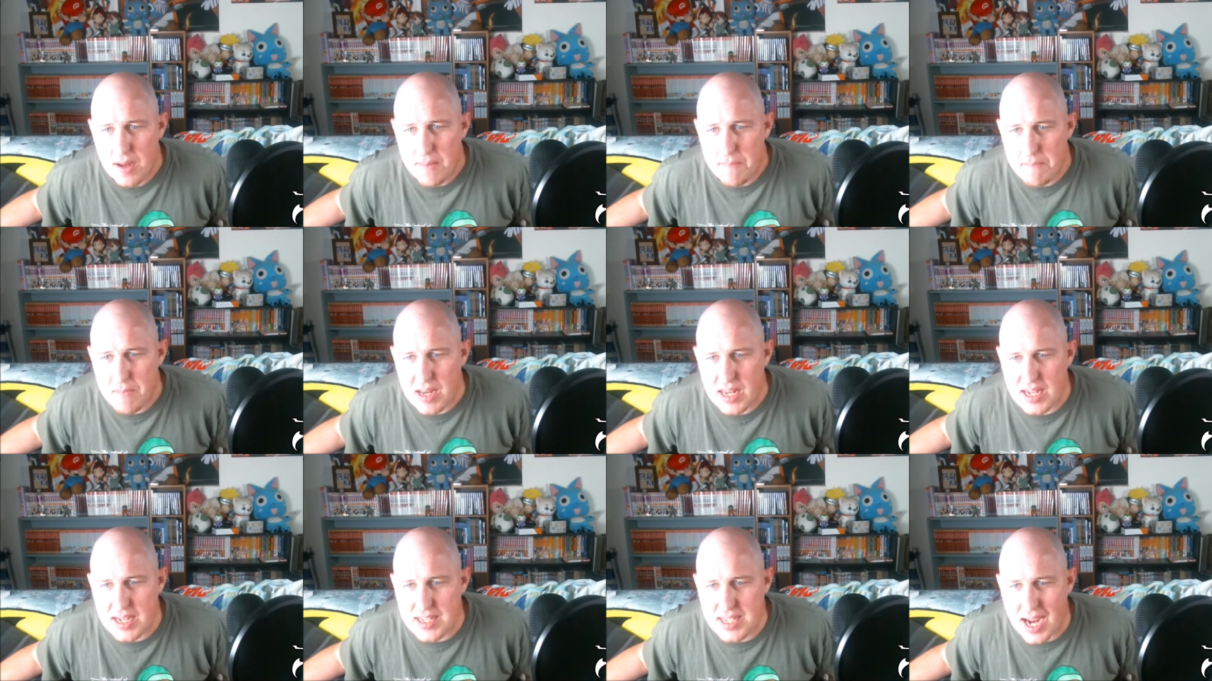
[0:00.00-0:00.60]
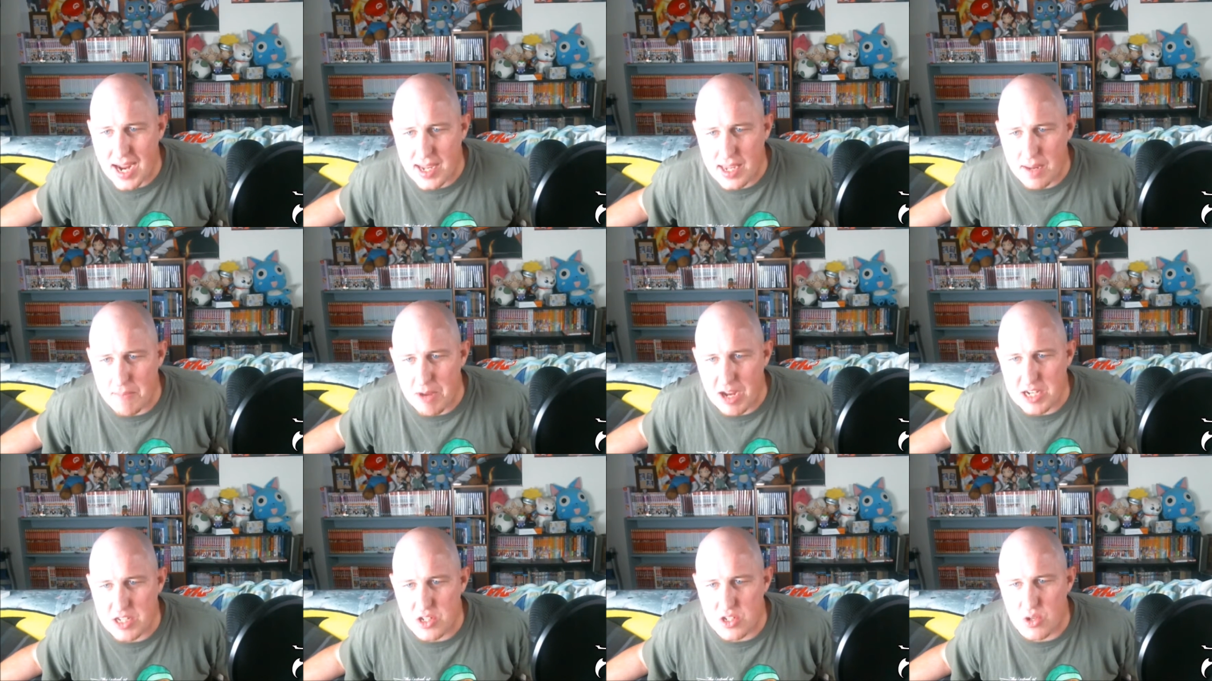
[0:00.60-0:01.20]
Many attacking
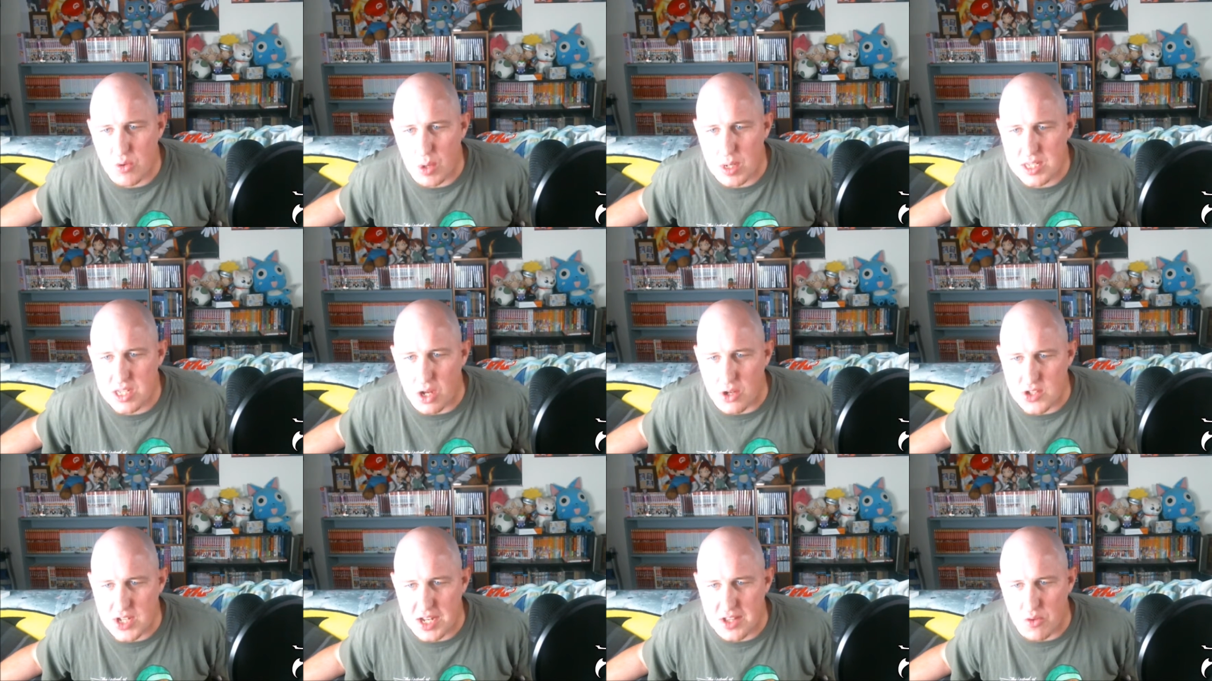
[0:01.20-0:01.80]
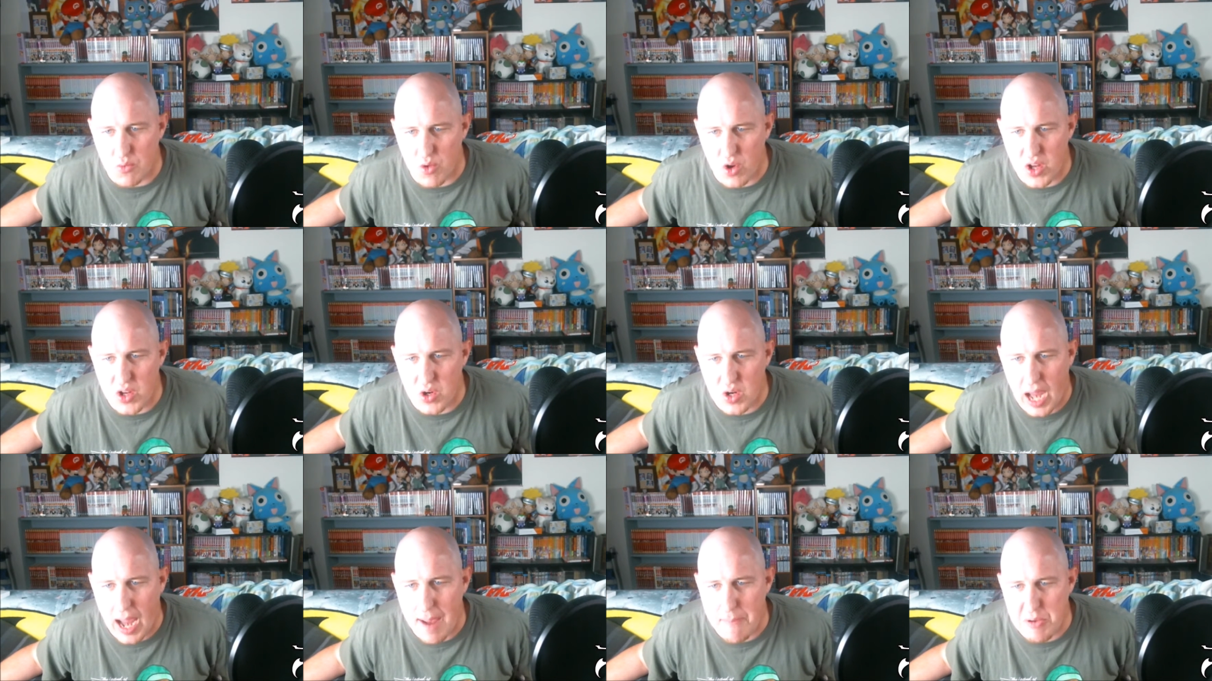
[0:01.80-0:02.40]
mages are assaulting the
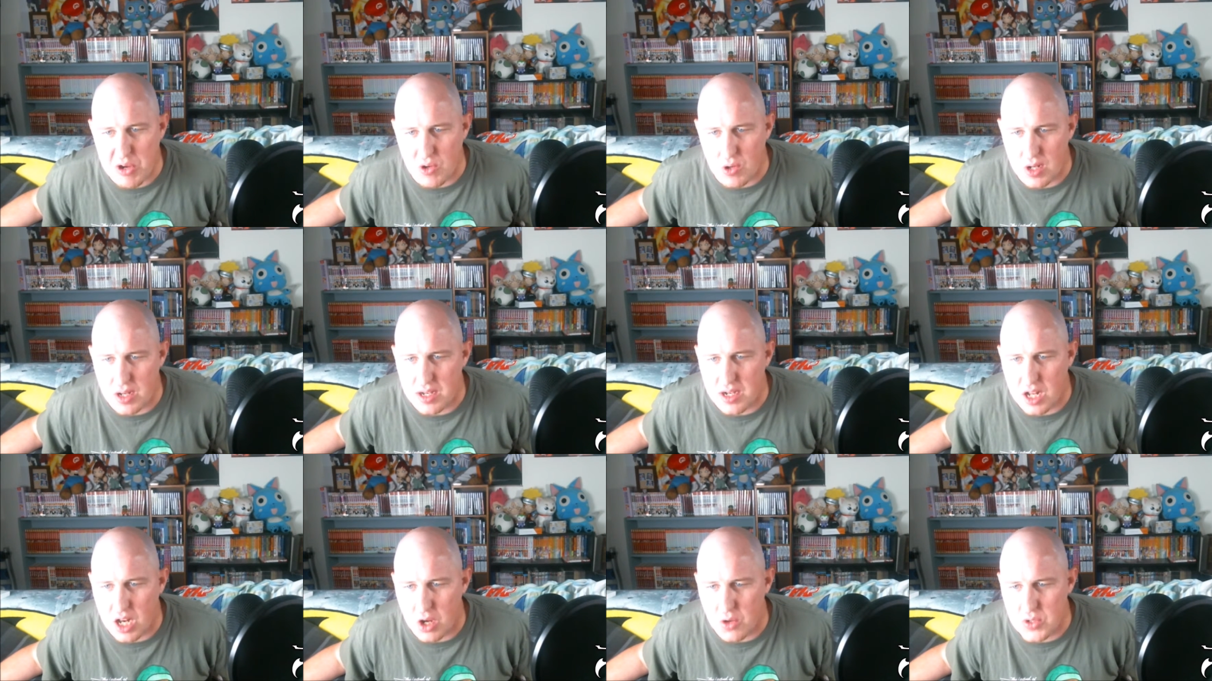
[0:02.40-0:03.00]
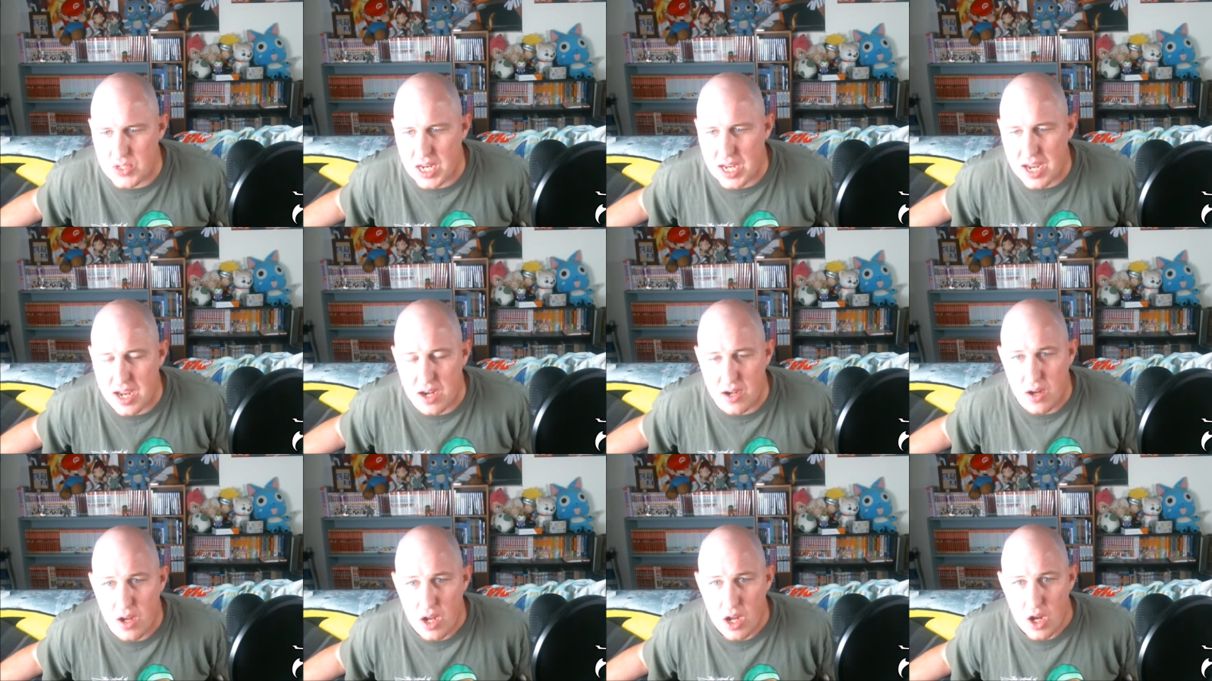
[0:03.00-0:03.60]
royal capital and closing
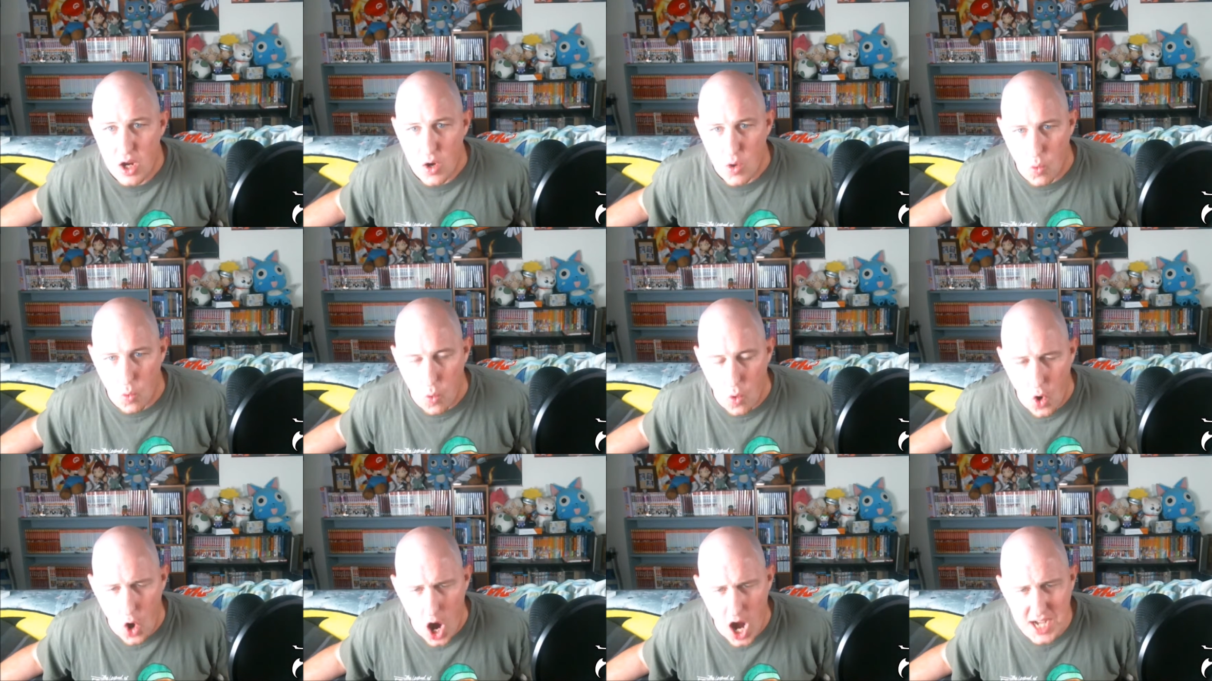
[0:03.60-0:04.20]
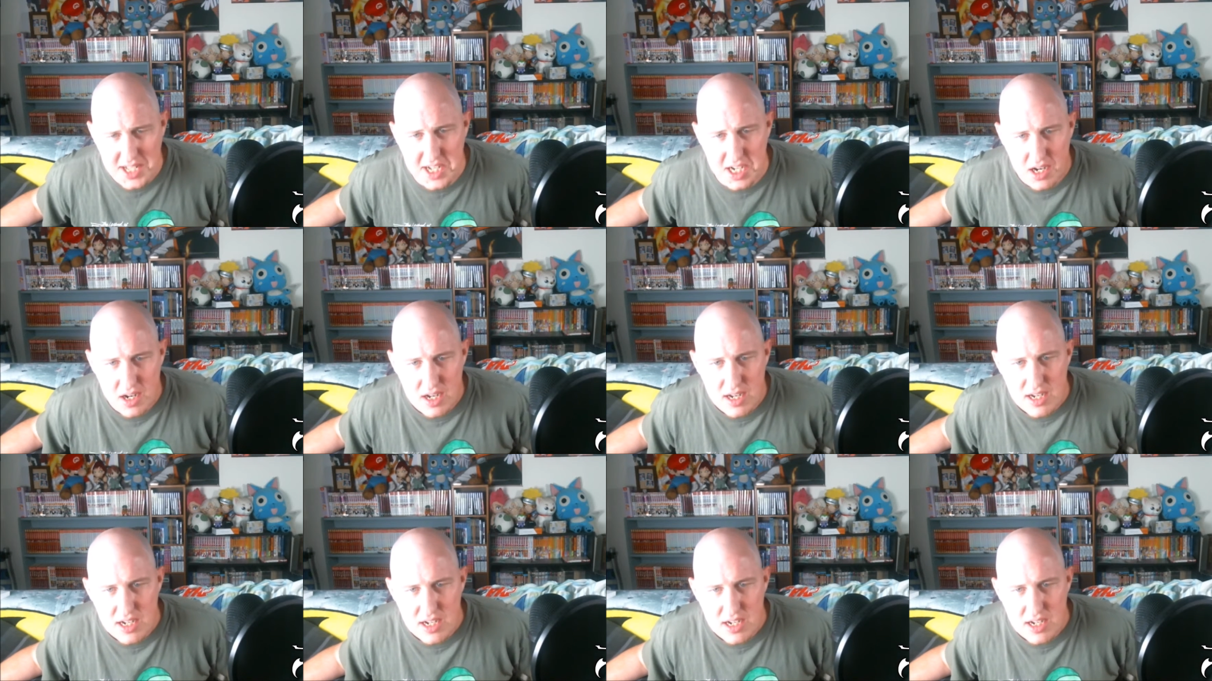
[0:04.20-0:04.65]
in. What?